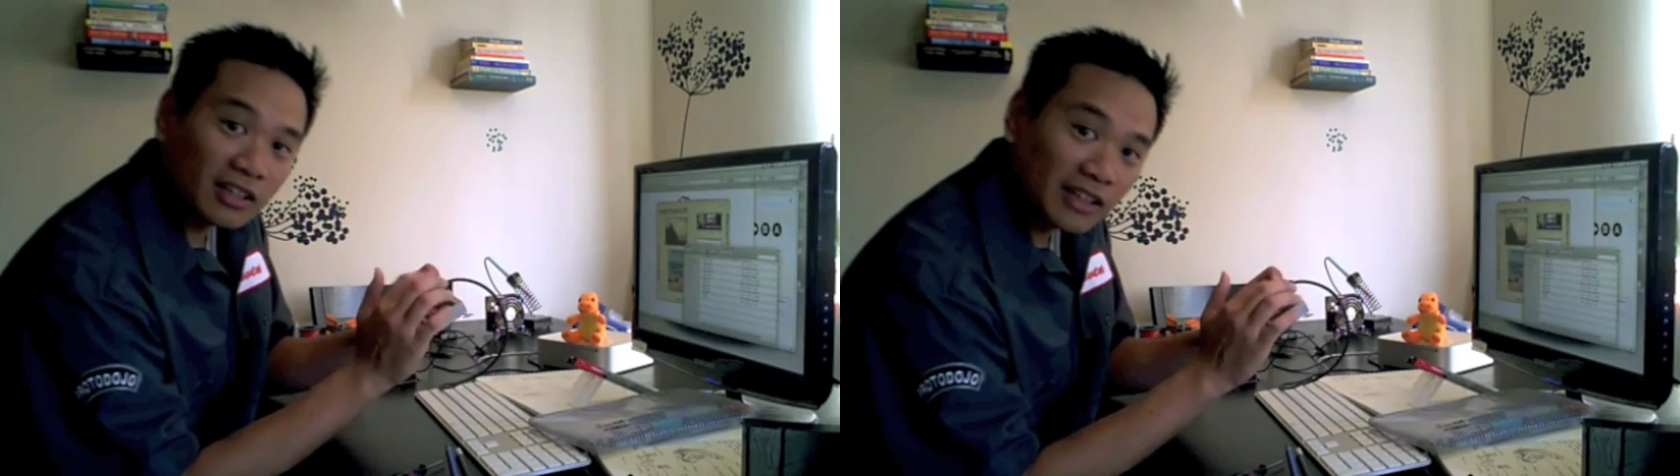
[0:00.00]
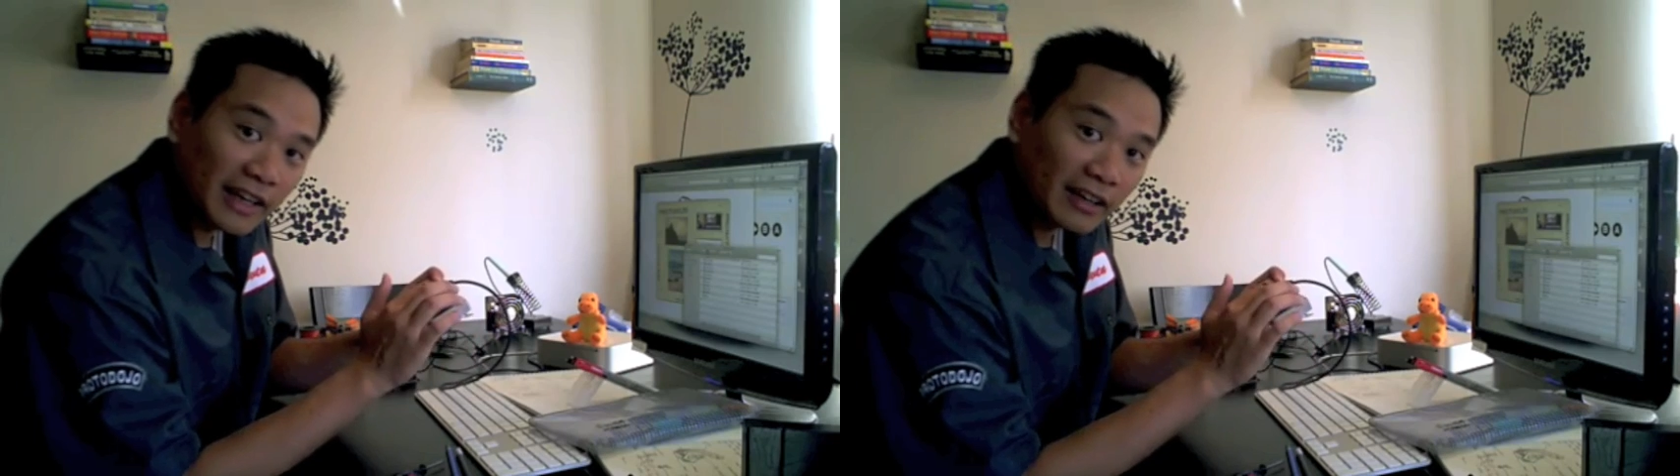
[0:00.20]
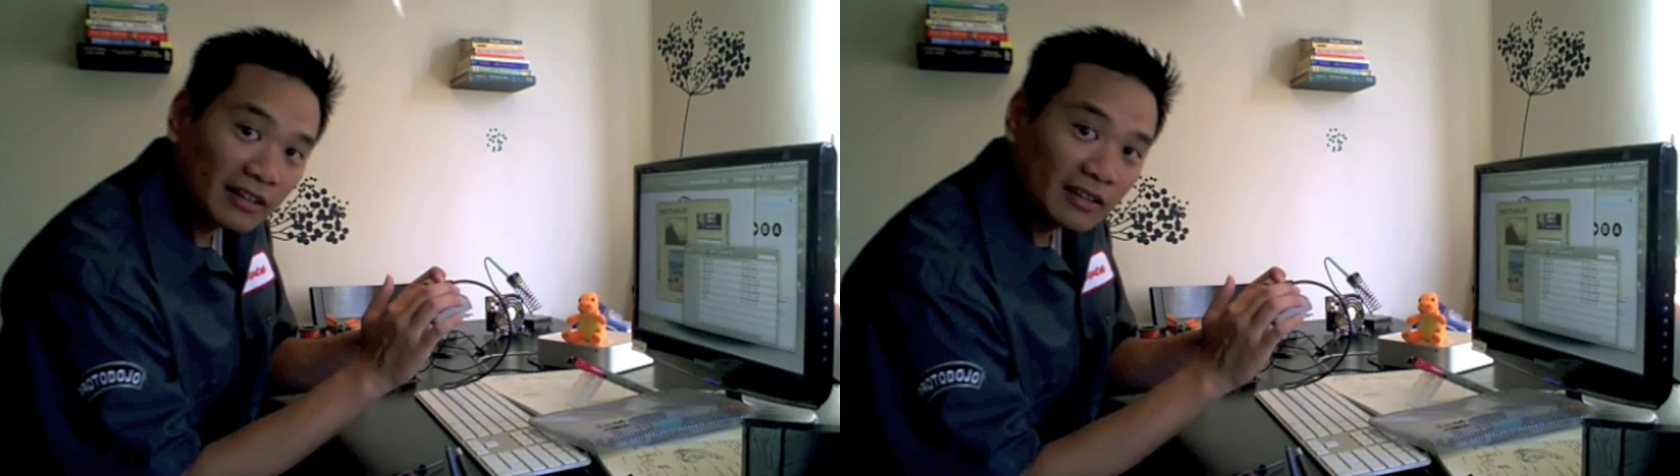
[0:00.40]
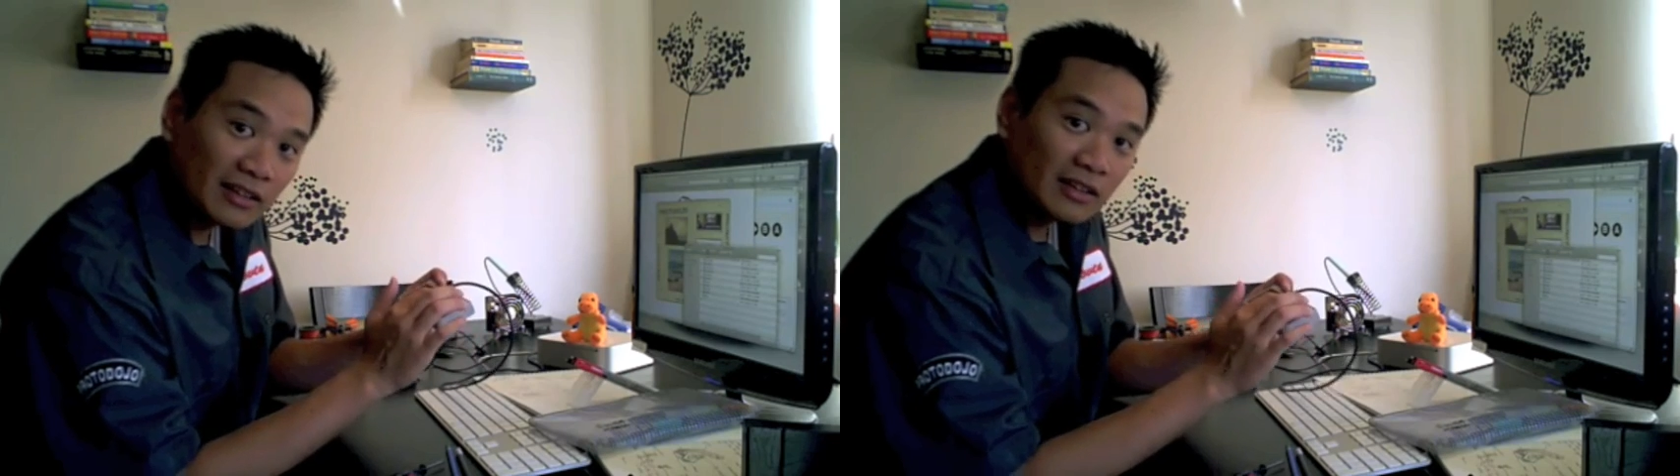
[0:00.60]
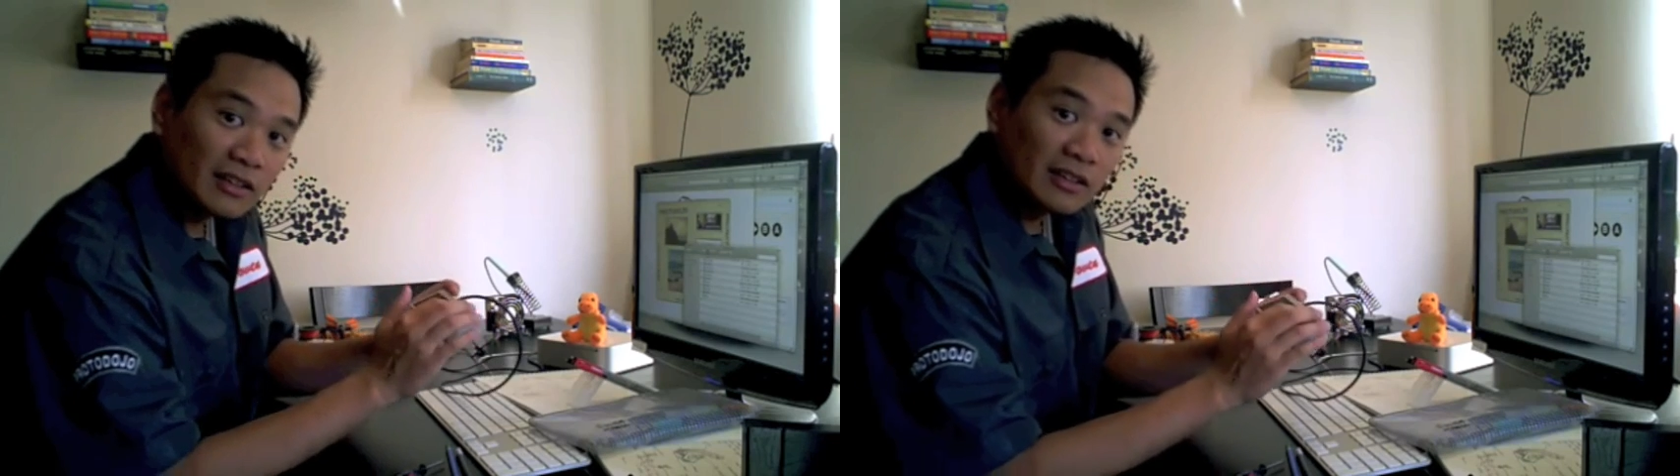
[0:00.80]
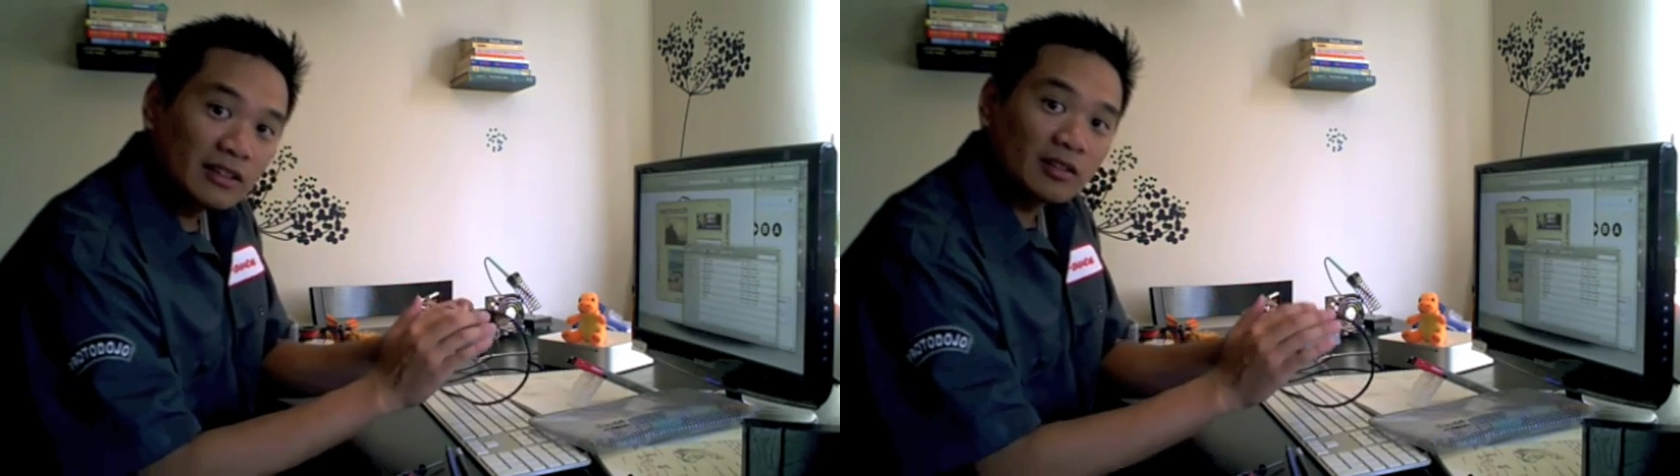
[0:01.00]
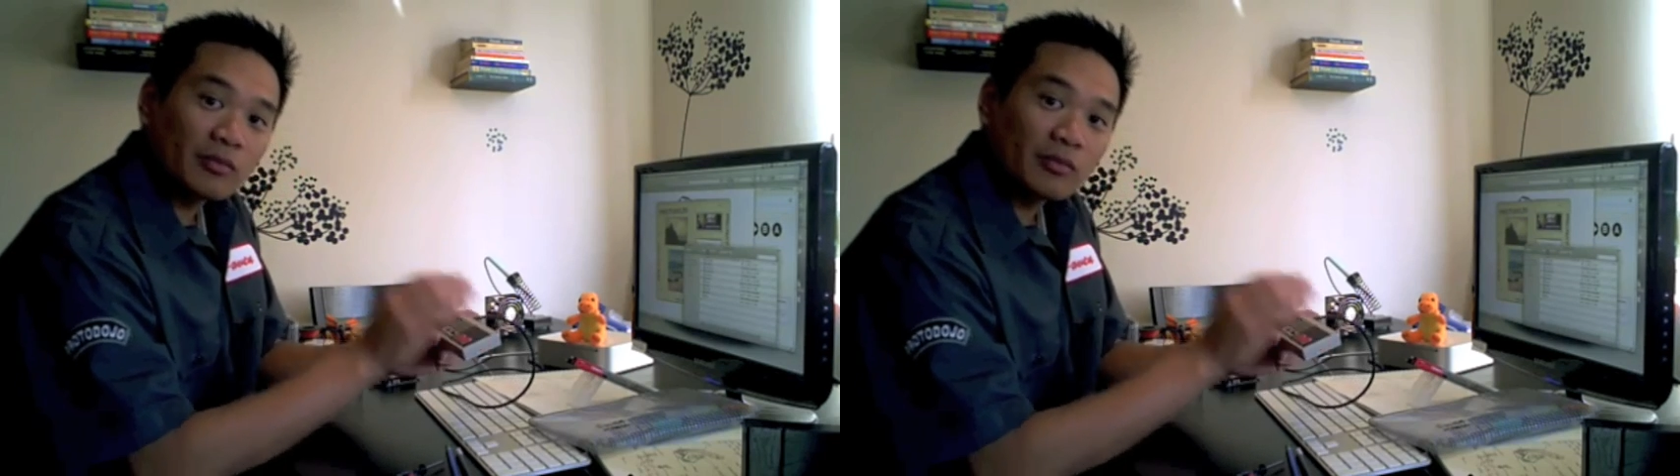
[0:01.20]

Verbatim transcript: a click. The